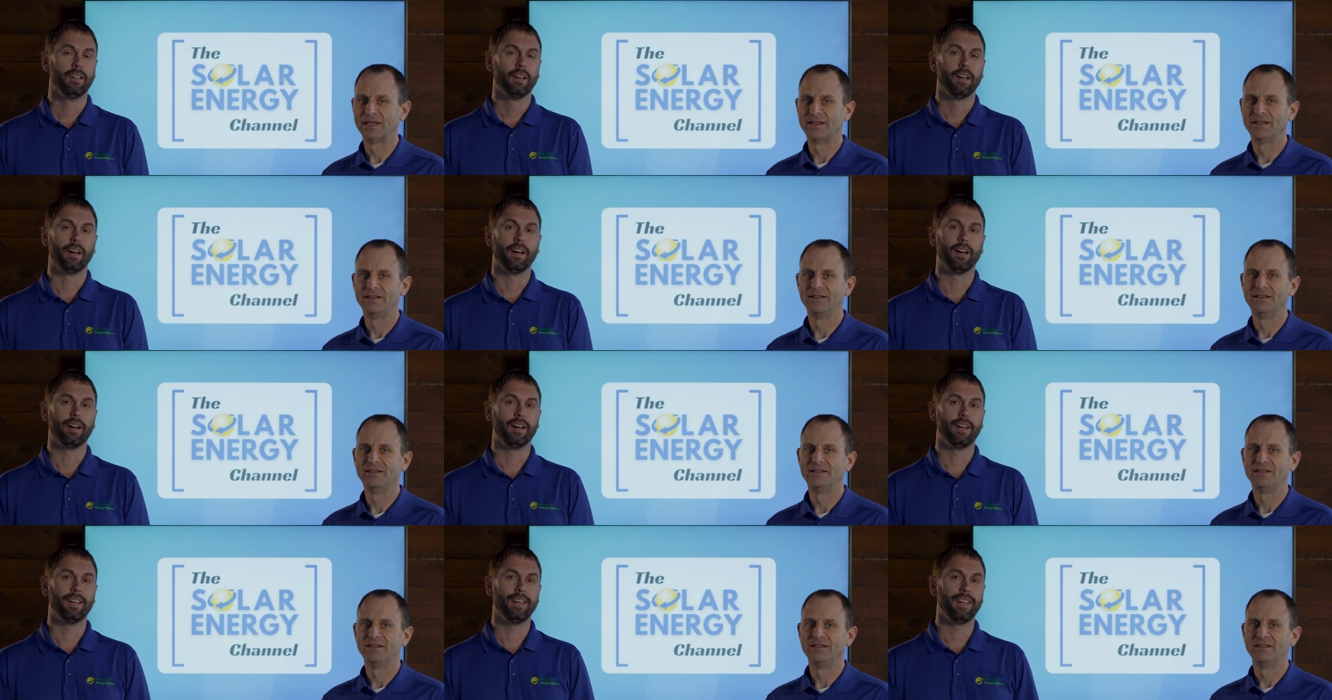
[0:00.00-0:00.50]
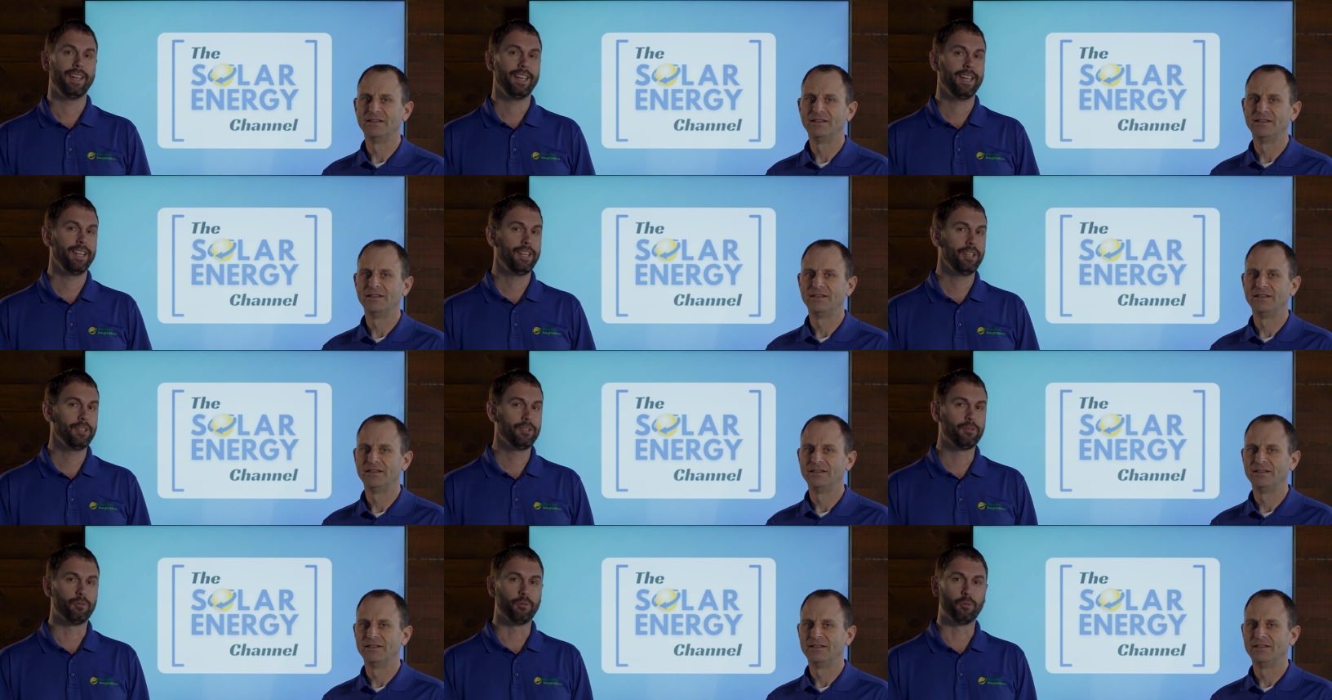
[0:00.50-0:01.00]
Speaker 1: uh, it
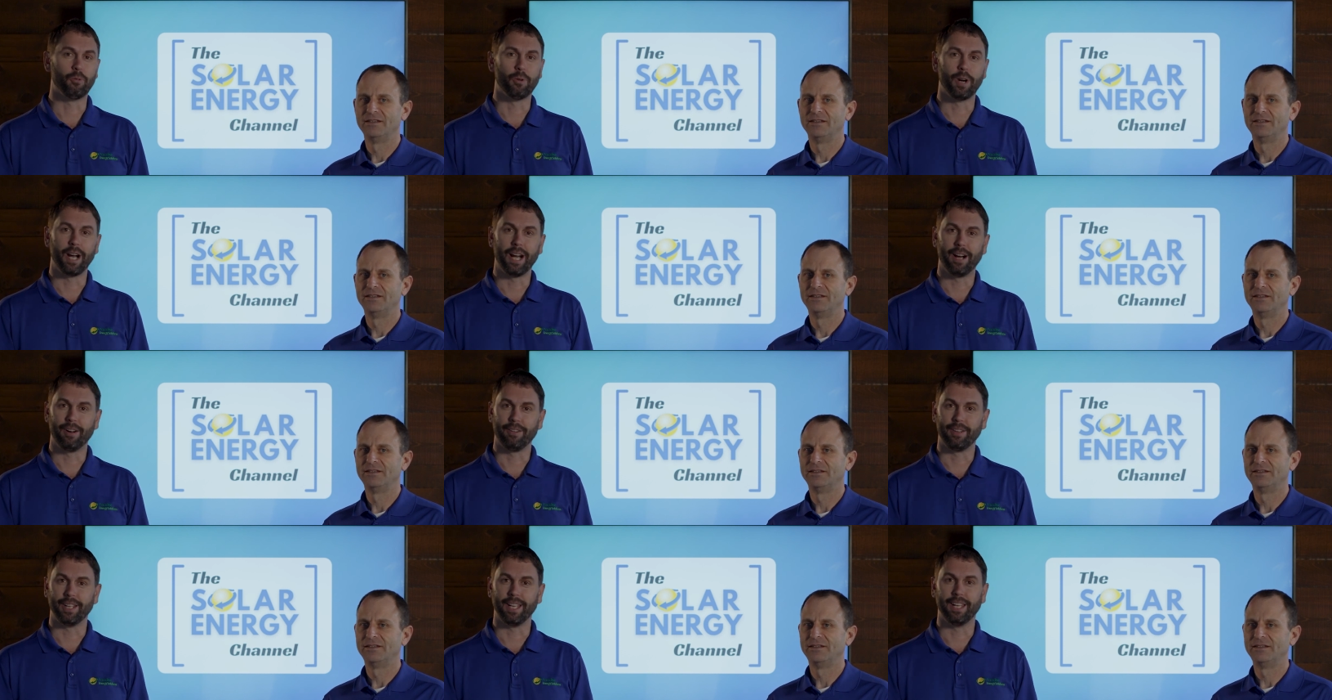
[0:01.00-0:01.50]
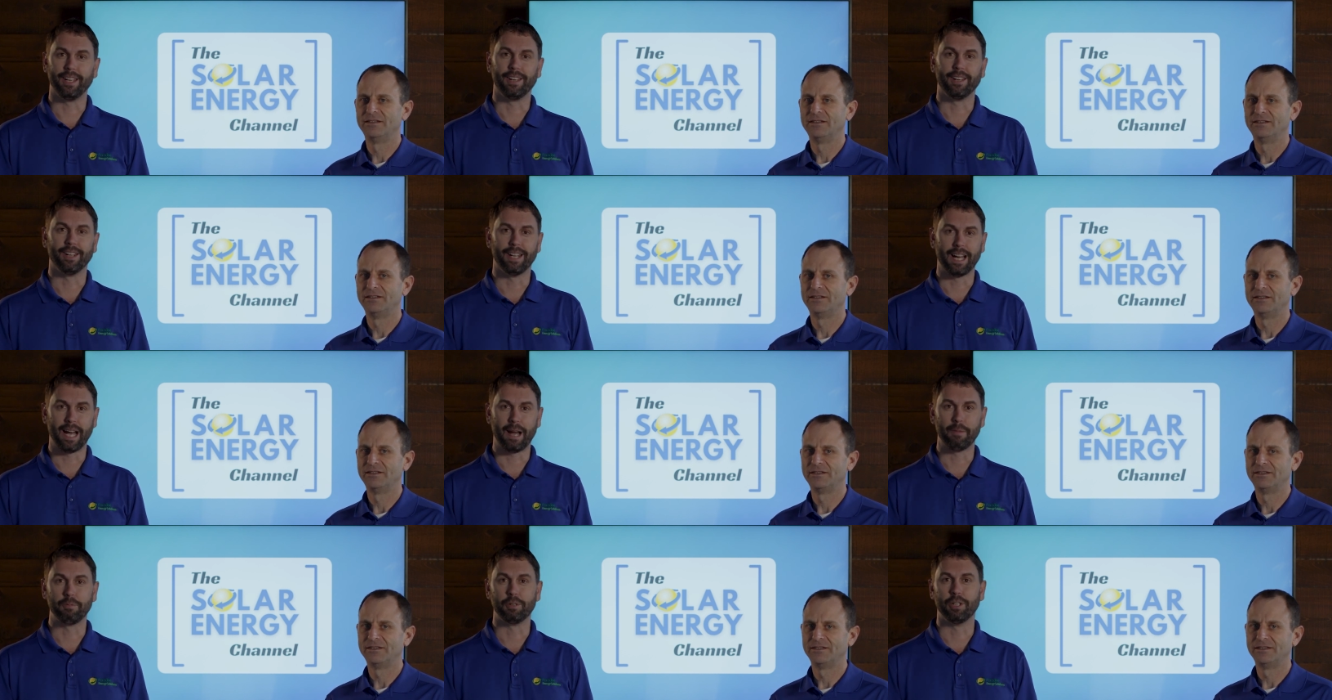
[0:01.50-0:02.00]
is rarely a good
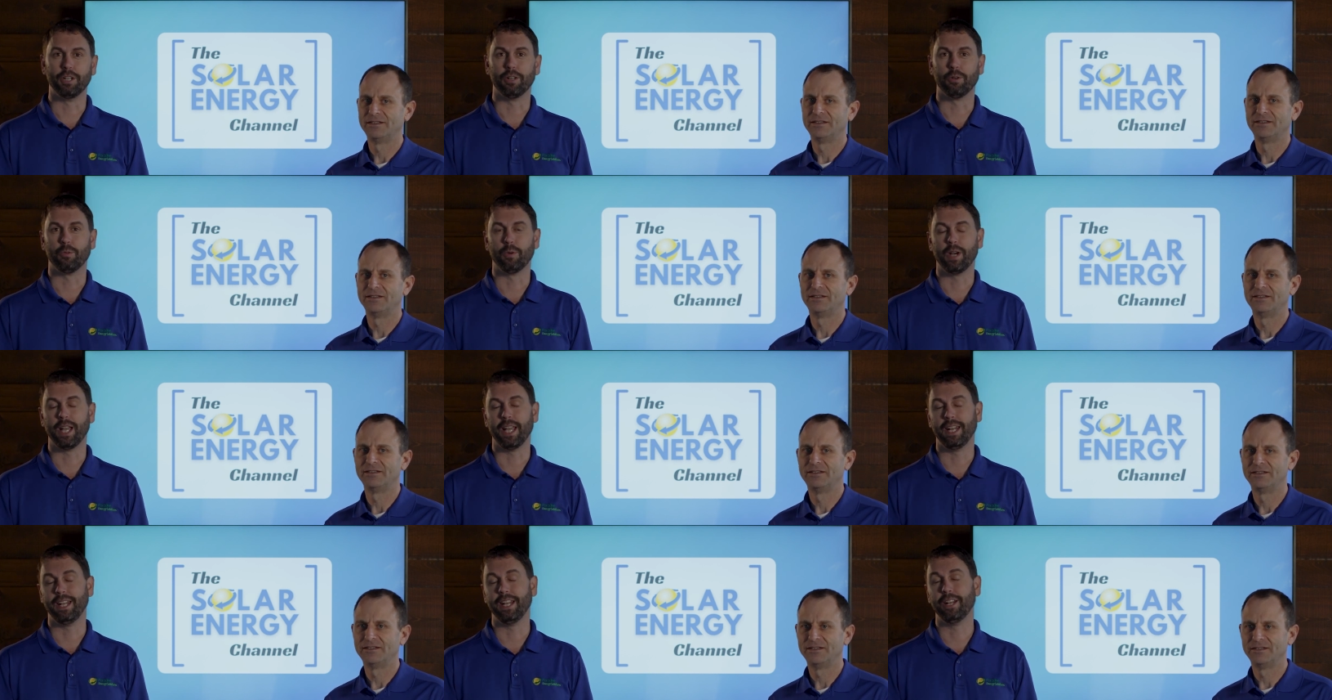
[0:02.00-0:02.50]
option to wait.